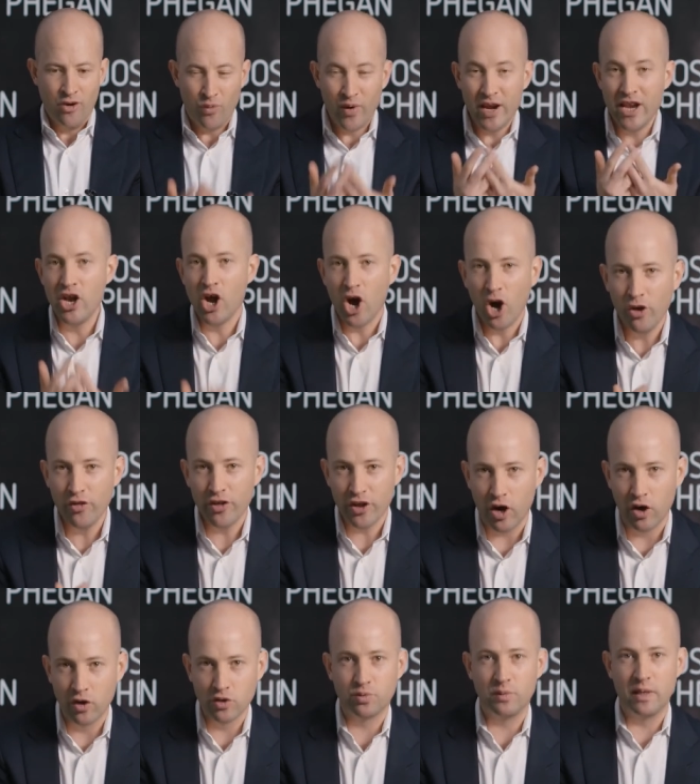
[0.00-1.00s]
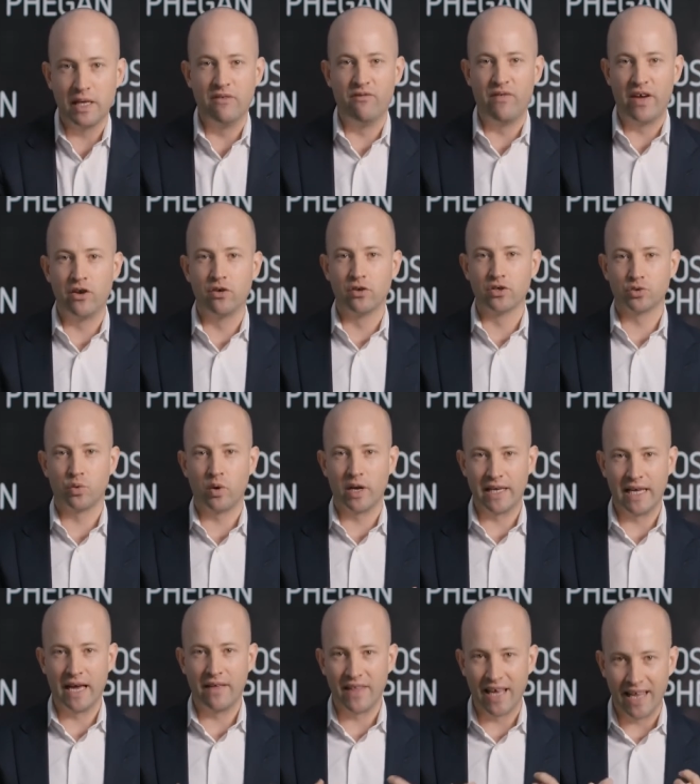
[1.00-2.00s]
we know that ultimately vendors want to
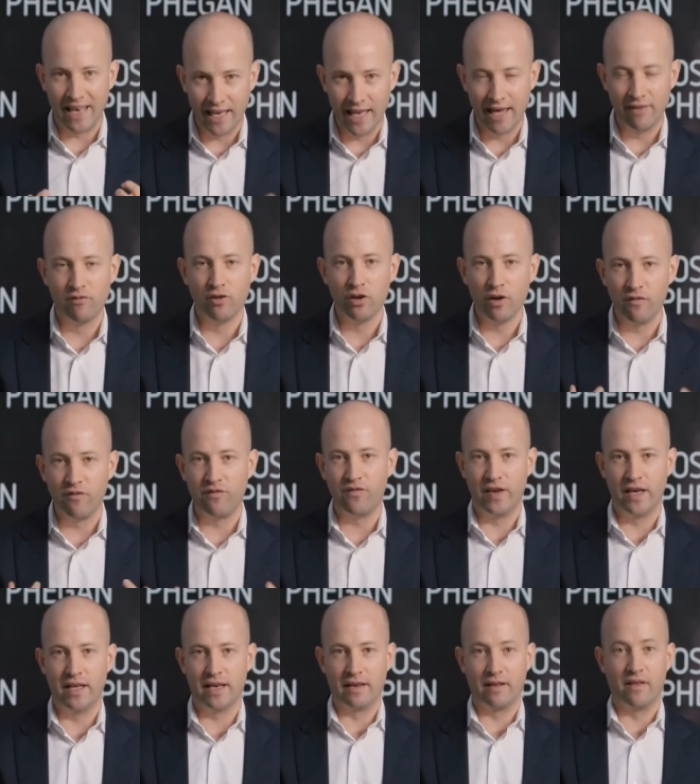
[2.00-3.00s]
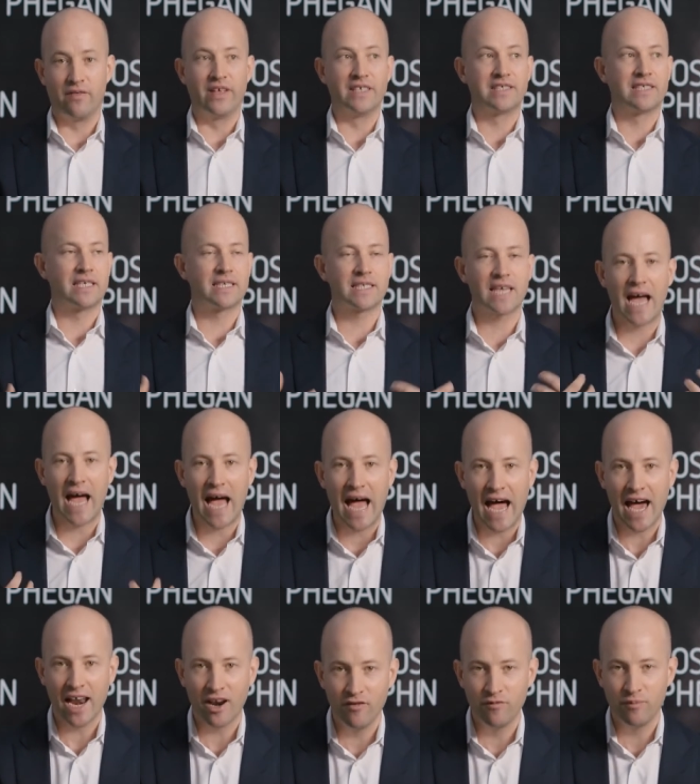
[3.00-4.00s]
get that level of feeling that there's a
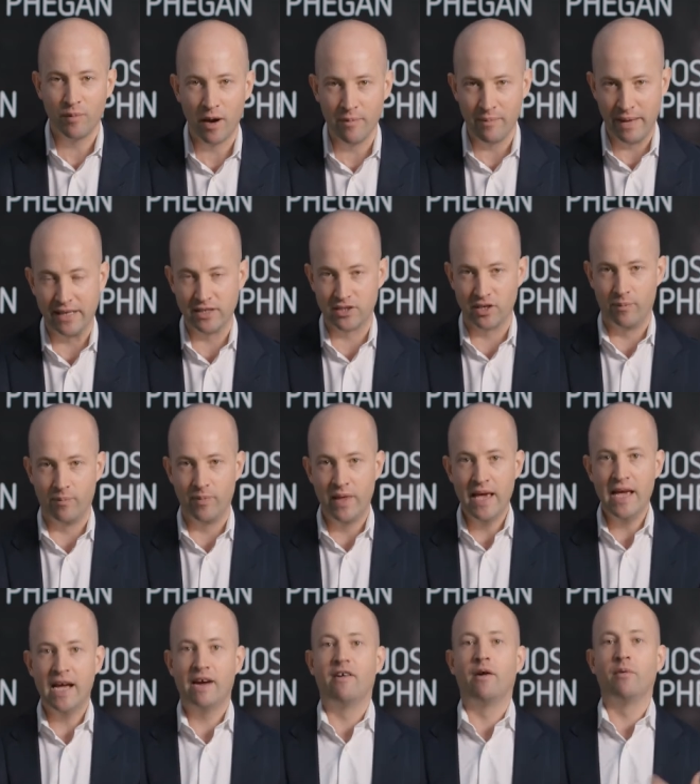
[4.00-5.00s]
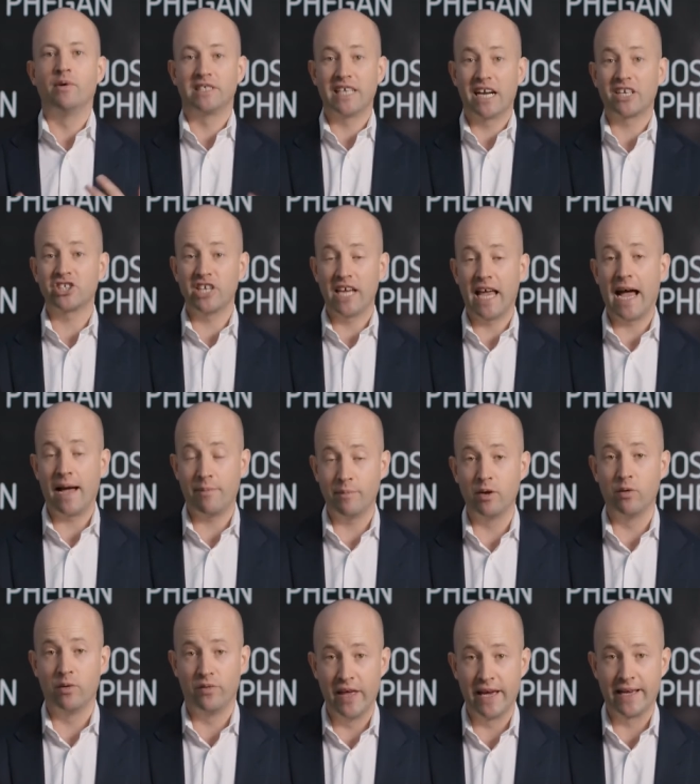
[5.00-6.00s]
ton of momentum around what's actually
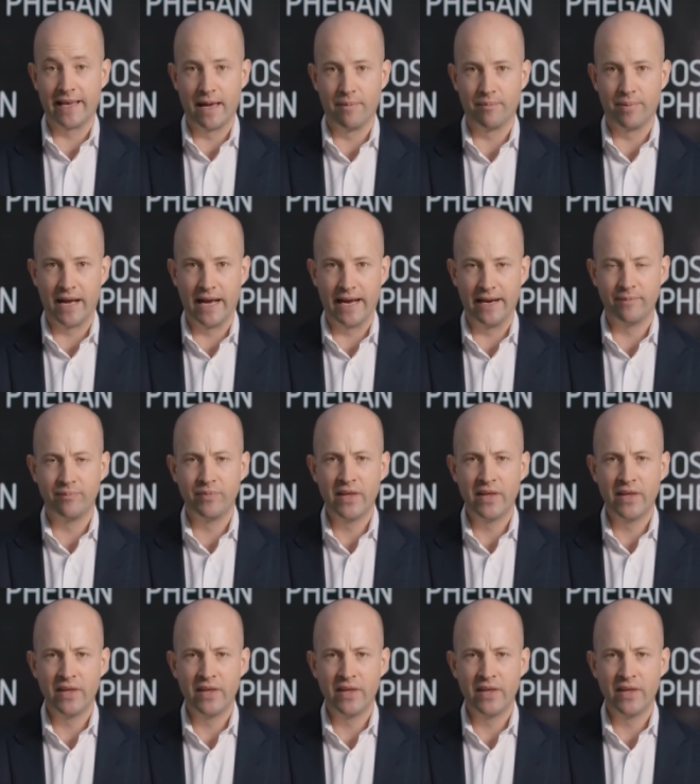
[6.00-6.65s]
happening with their campaign.